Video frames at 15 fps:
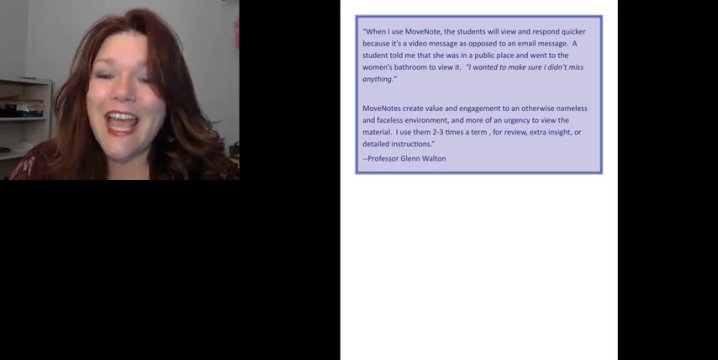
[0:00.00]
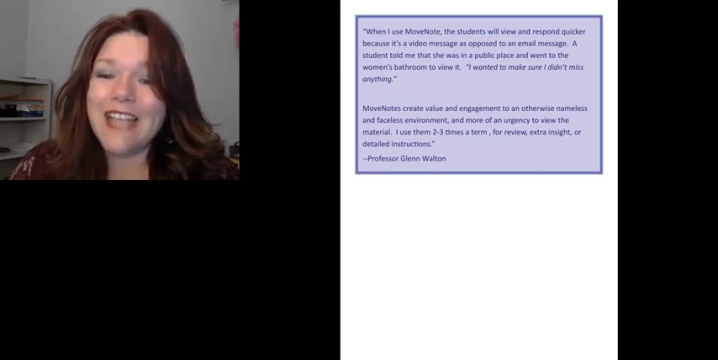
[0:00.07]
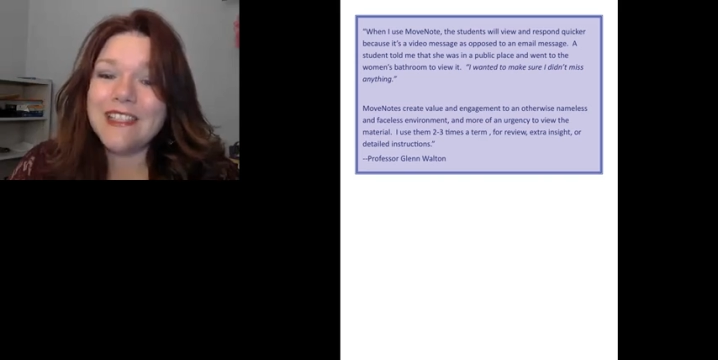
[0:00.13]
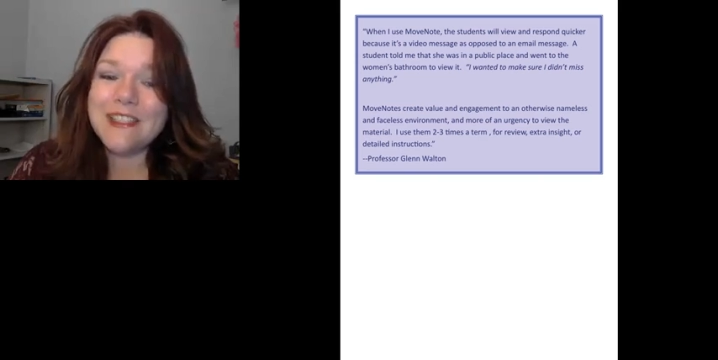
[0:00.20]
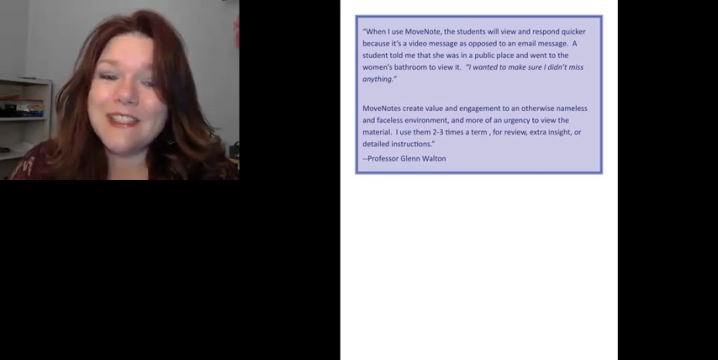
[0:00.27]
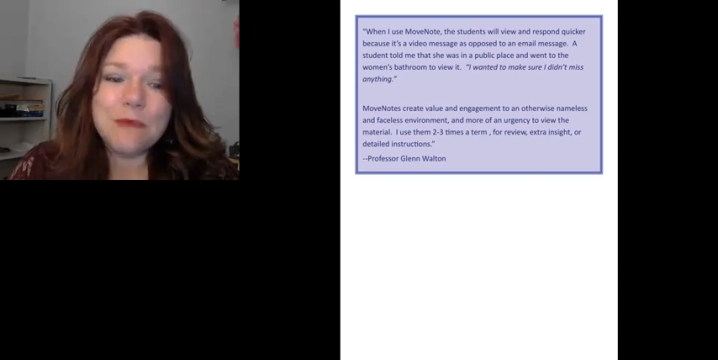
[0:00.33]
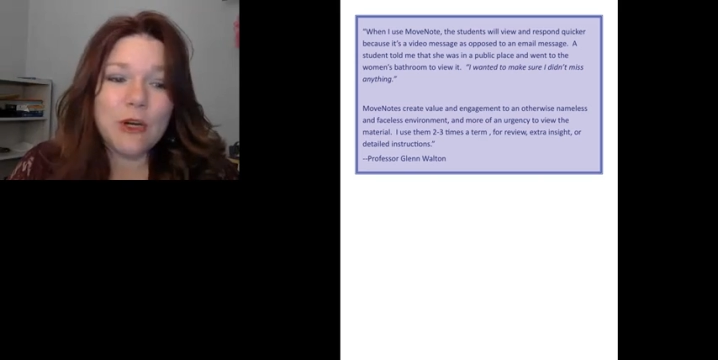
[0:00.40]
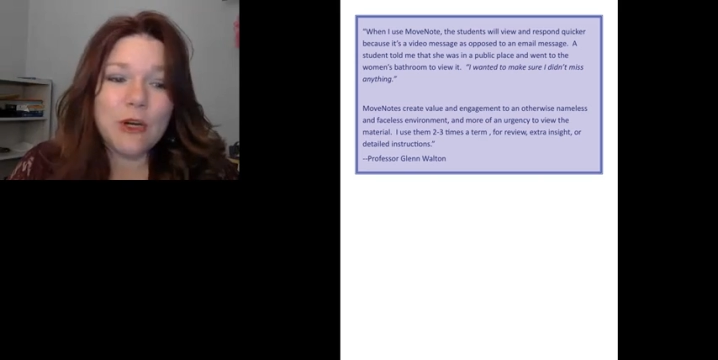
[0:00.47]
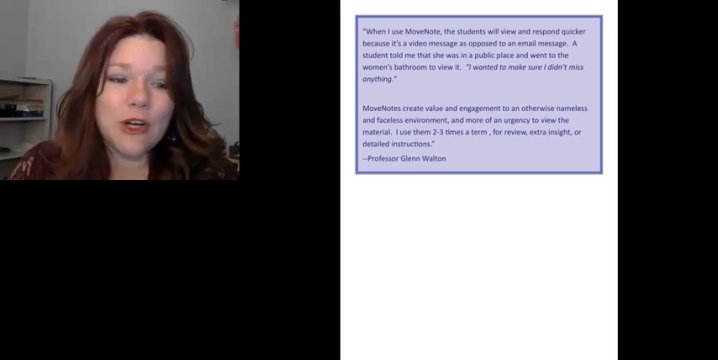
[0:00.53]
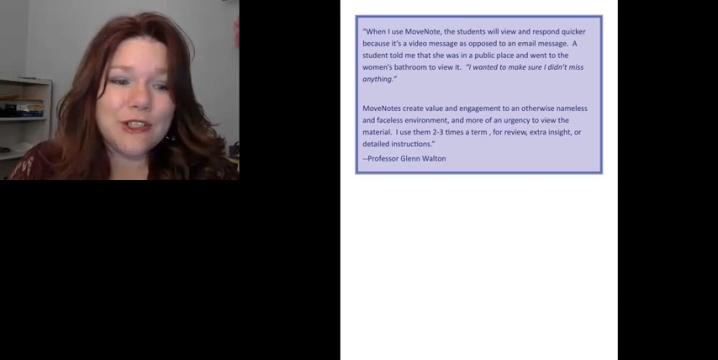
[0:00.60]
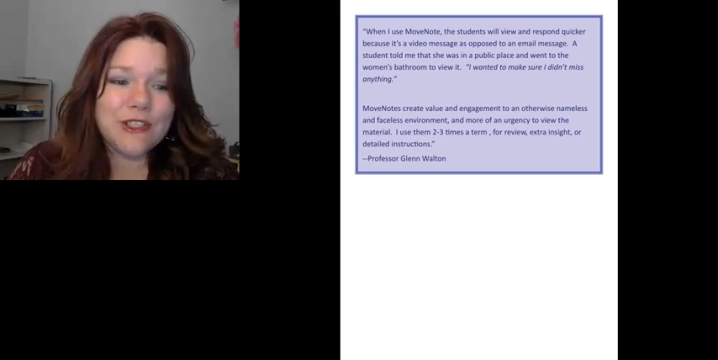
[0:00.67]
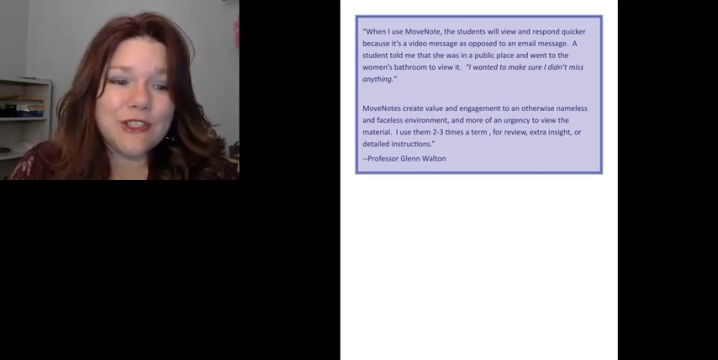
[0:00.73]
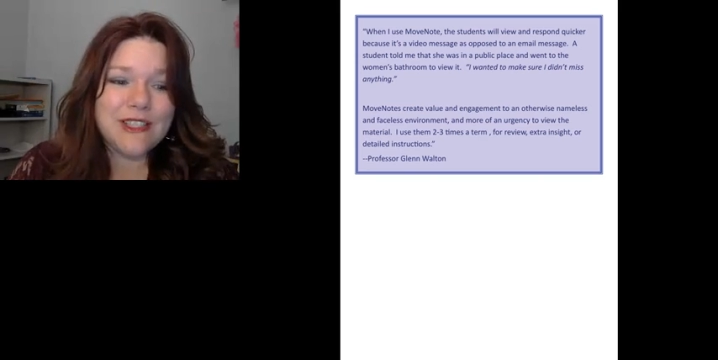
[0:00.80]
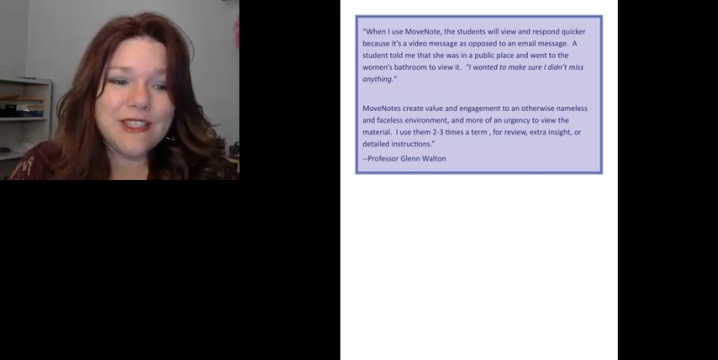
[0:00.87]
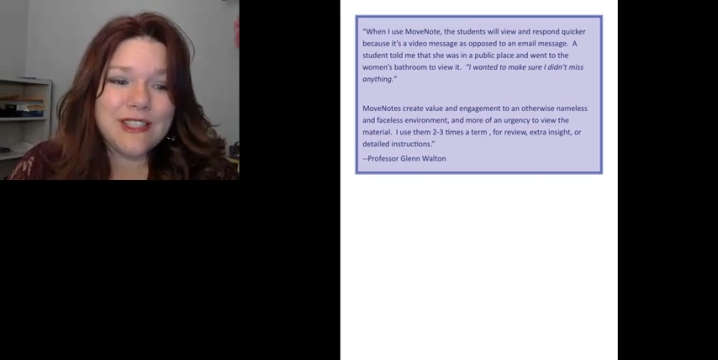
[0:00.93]
And some
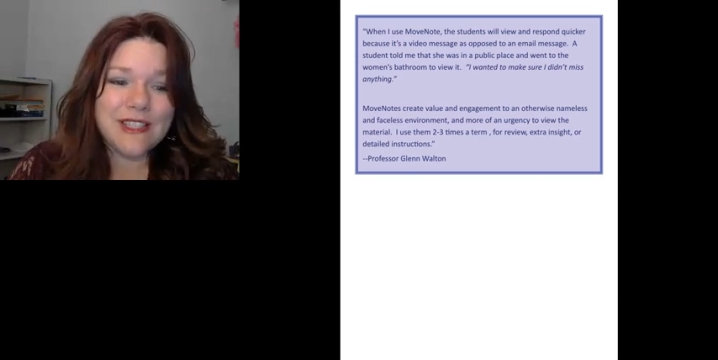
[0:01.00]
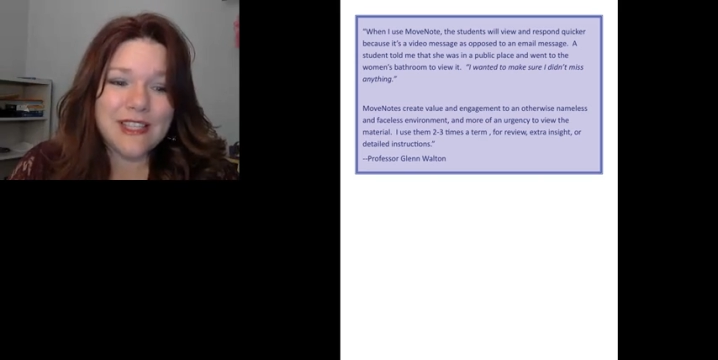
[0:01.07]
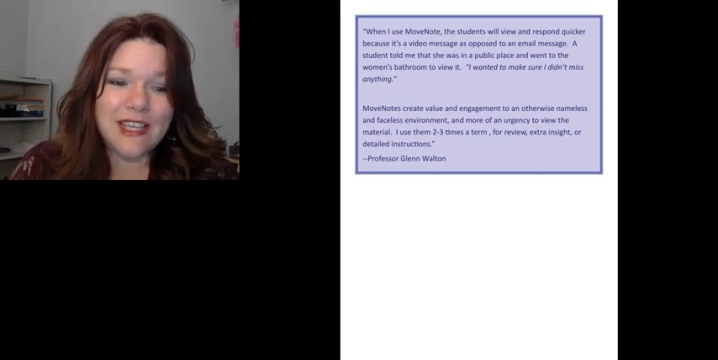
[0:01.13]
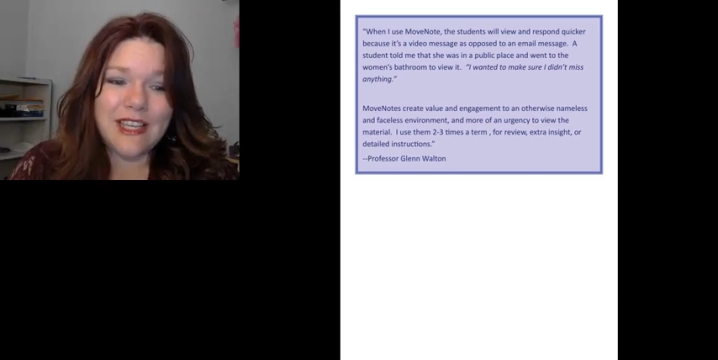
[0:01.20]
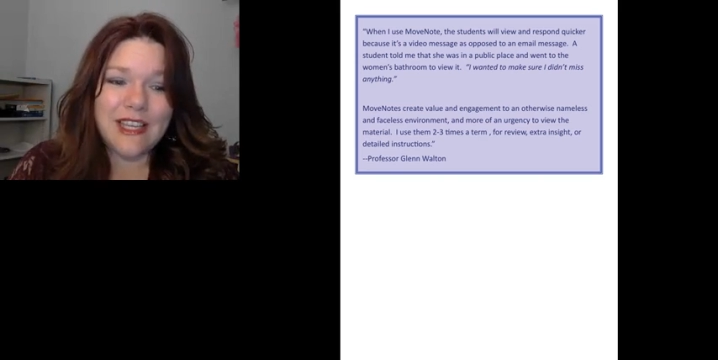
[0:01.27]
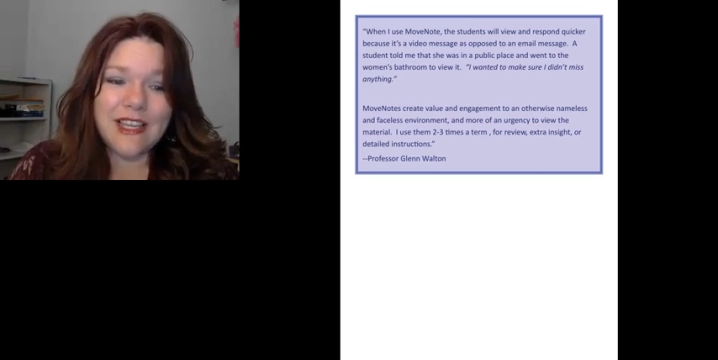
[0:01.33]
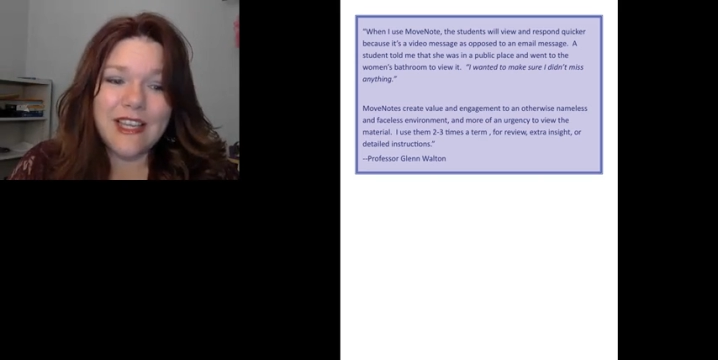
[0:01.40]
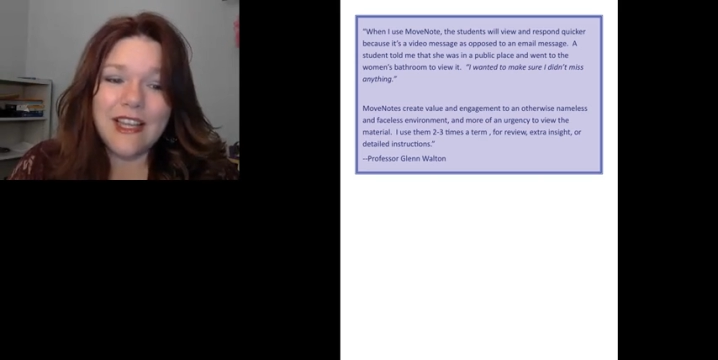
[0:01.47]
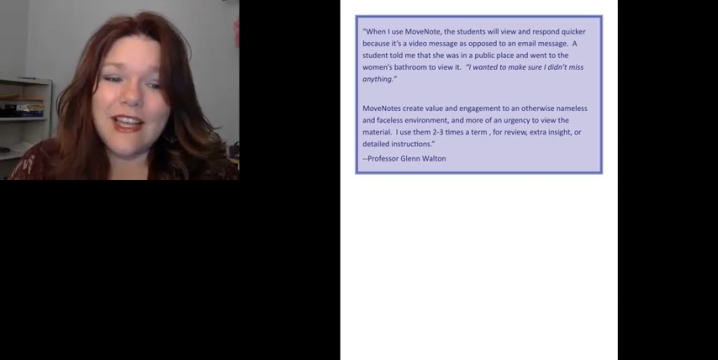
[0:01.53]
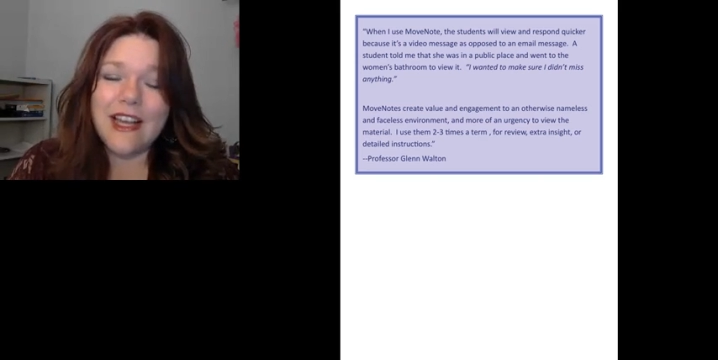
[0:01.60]
urgency.